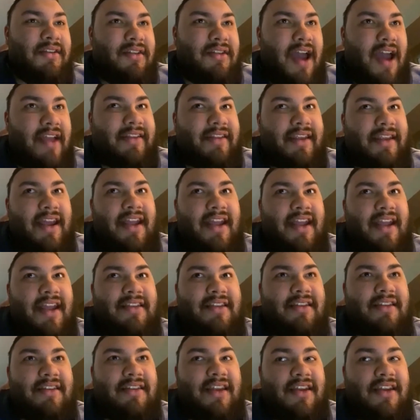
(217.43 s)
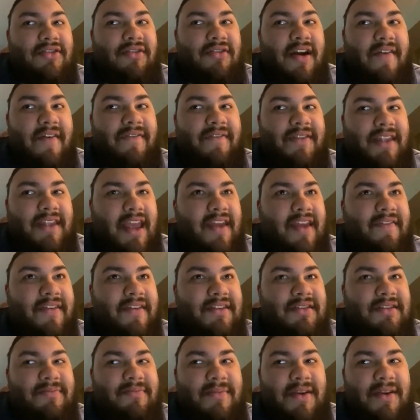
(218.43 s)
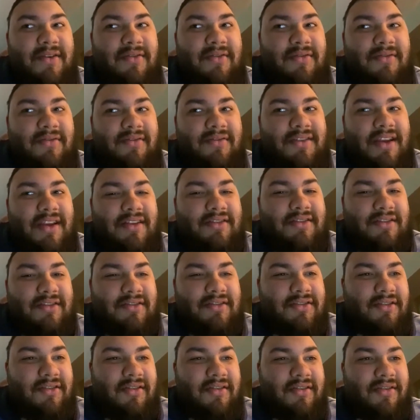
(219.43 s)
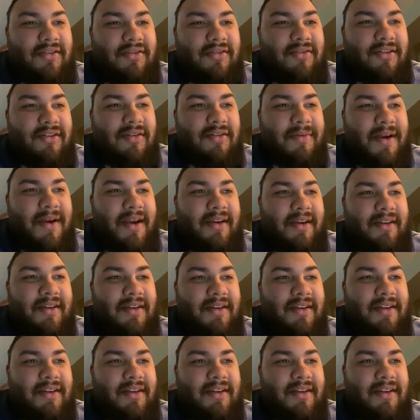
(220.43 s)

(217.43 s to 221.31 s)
at the end of the day, you have Davis Mills as your starting quarterback.